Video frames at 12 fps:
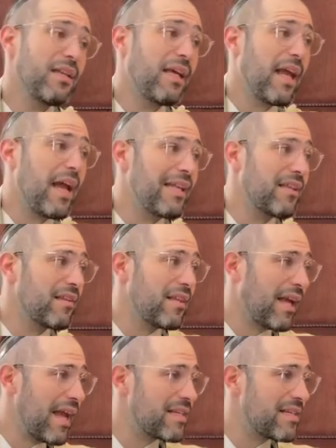They
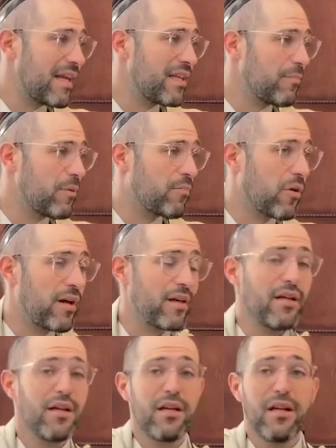can't stand up and pray.
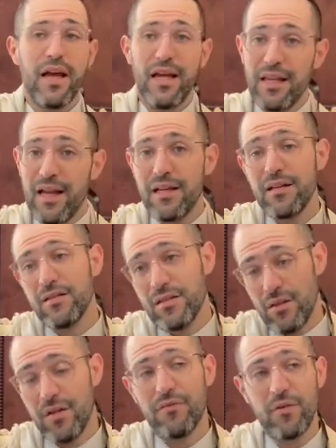And then,
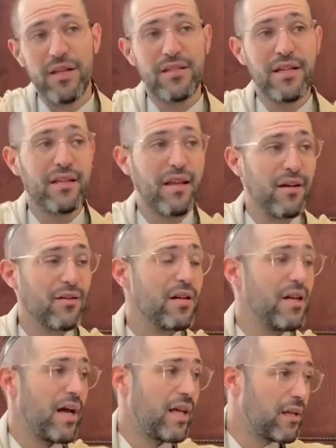so therefore, they sit
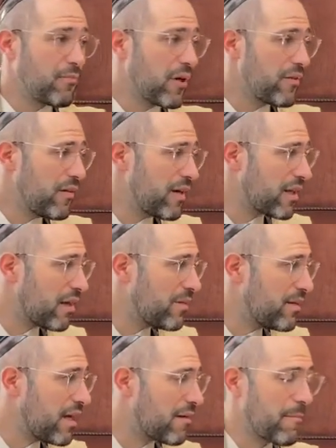down and they pray Tefillat
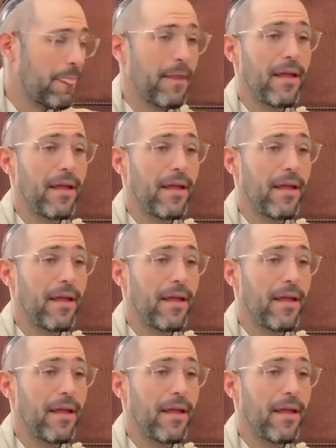Amida.